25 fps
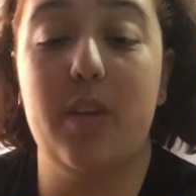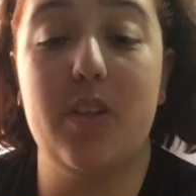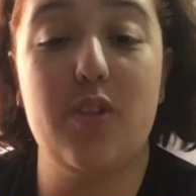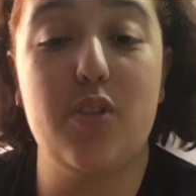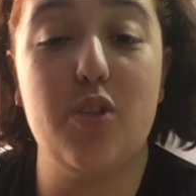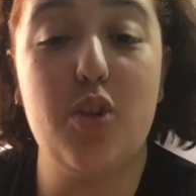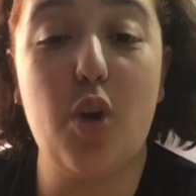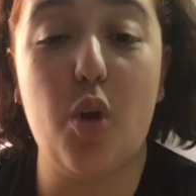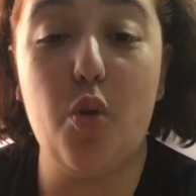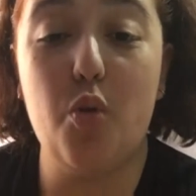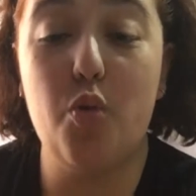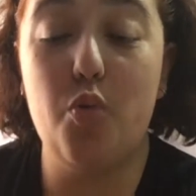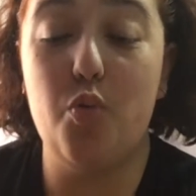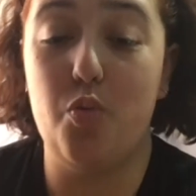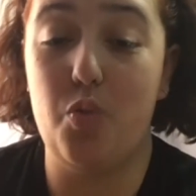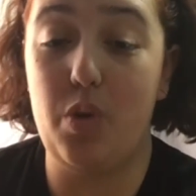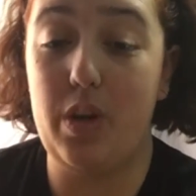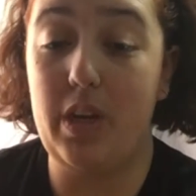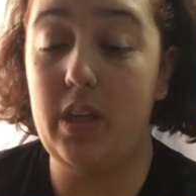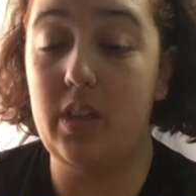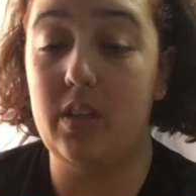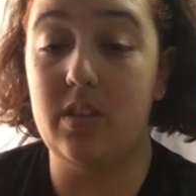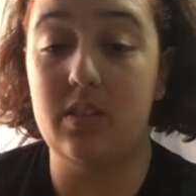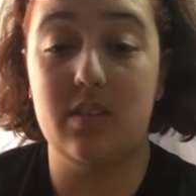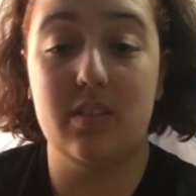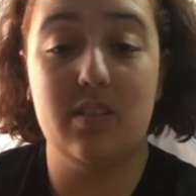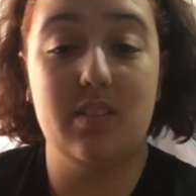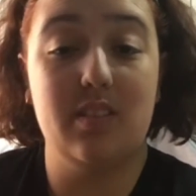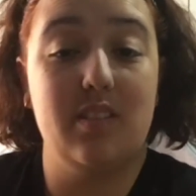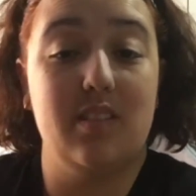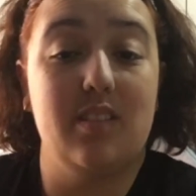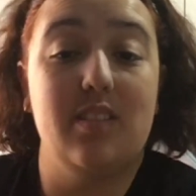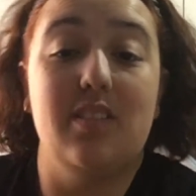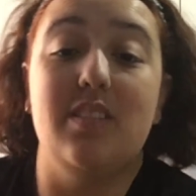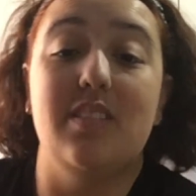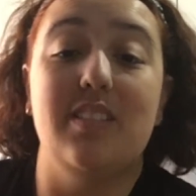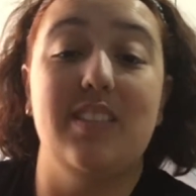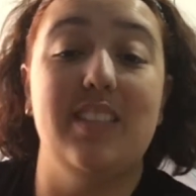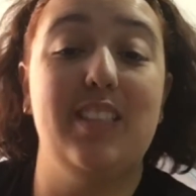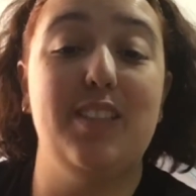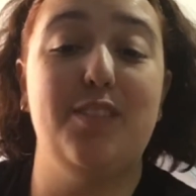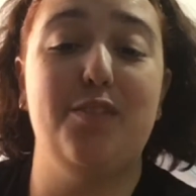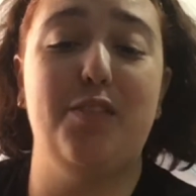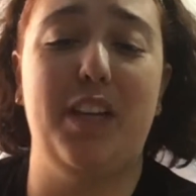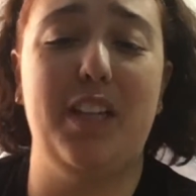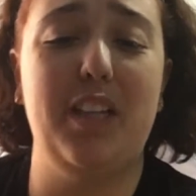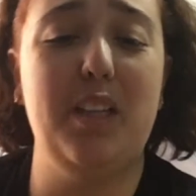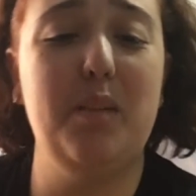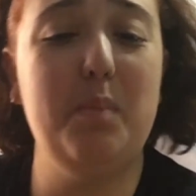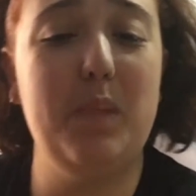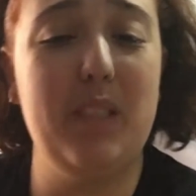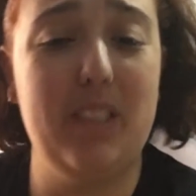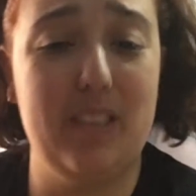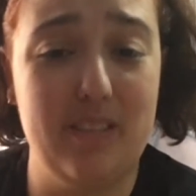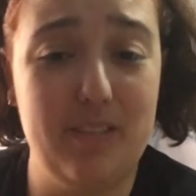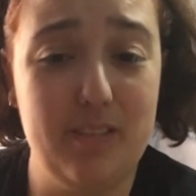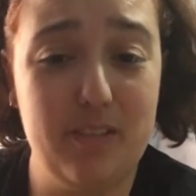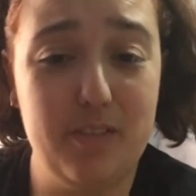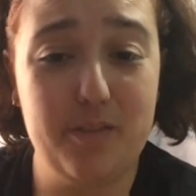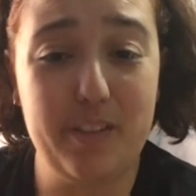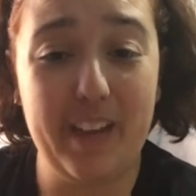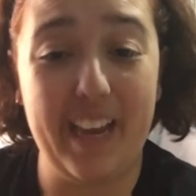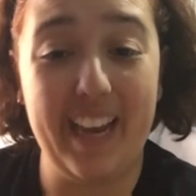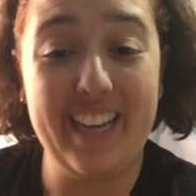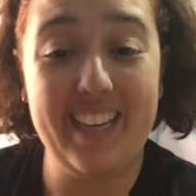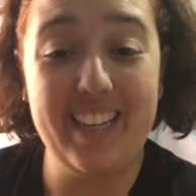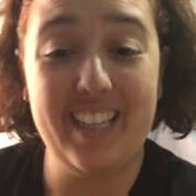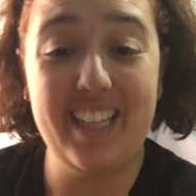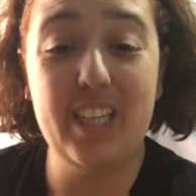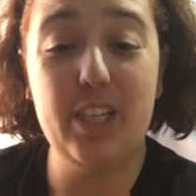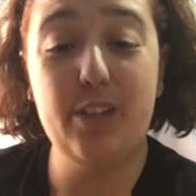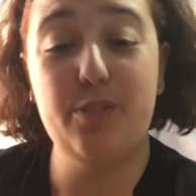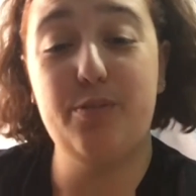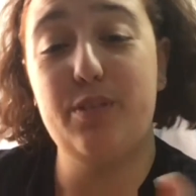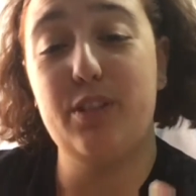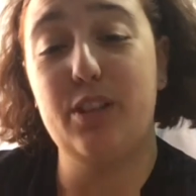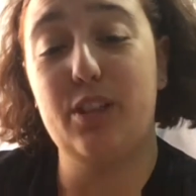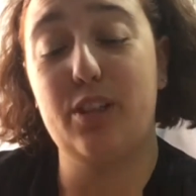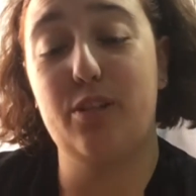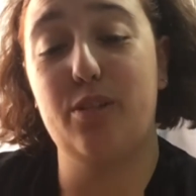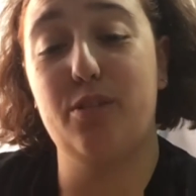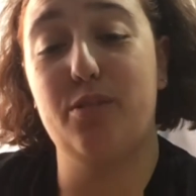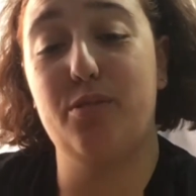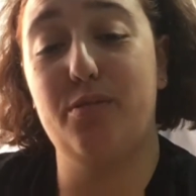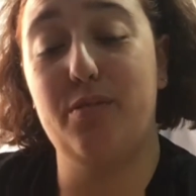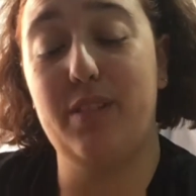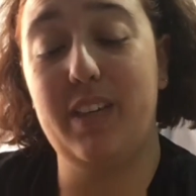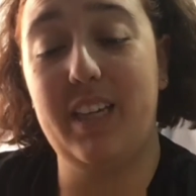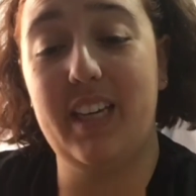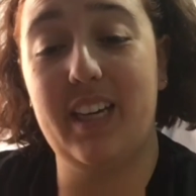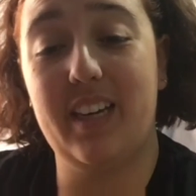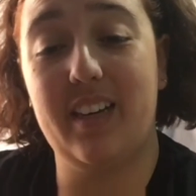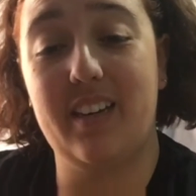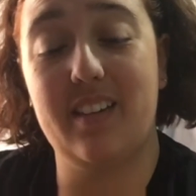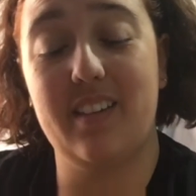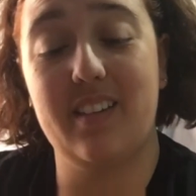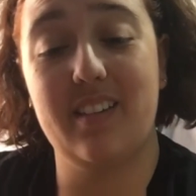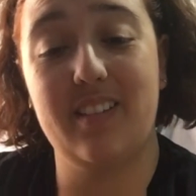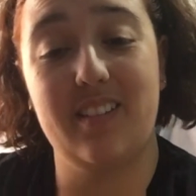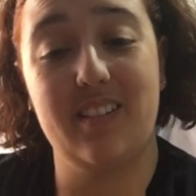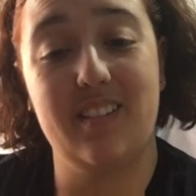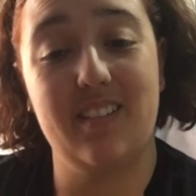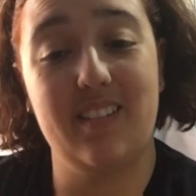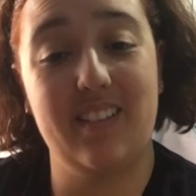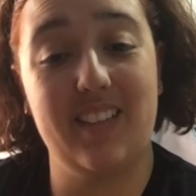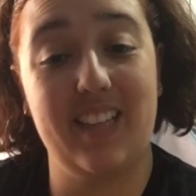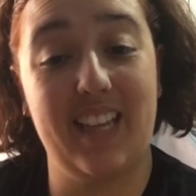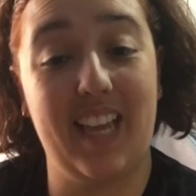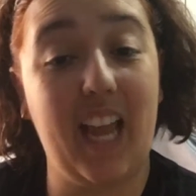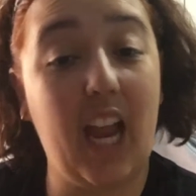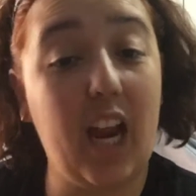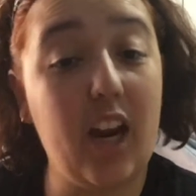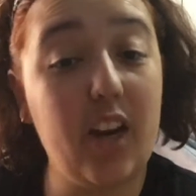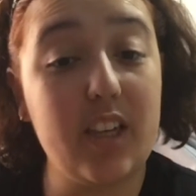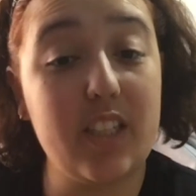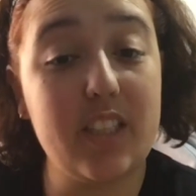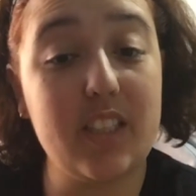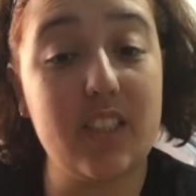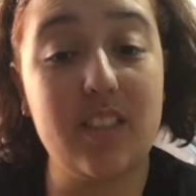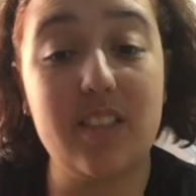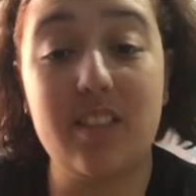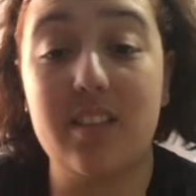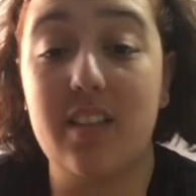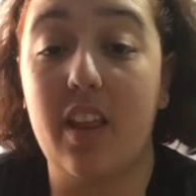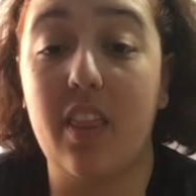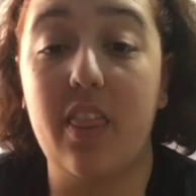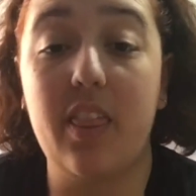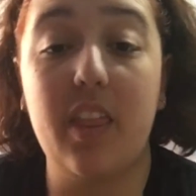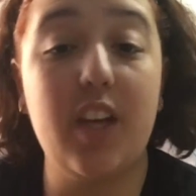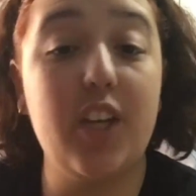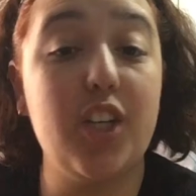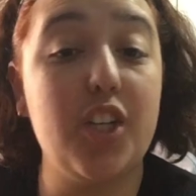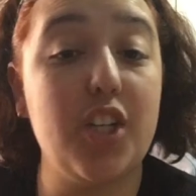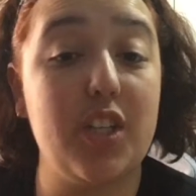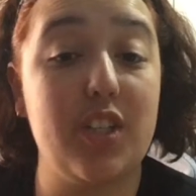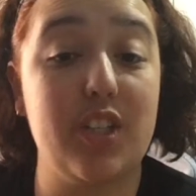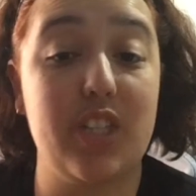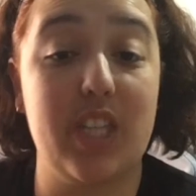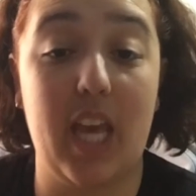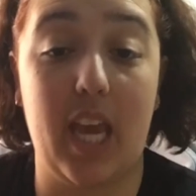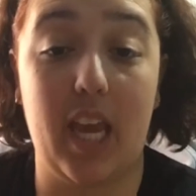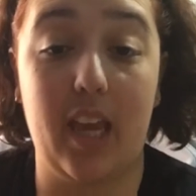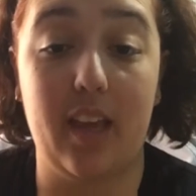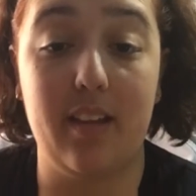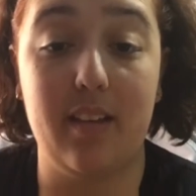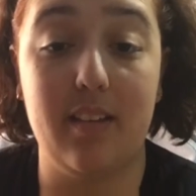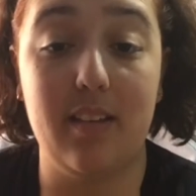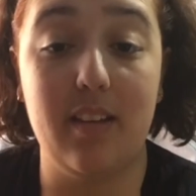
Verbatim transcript: There's no real development for any of the career characters. They're just there.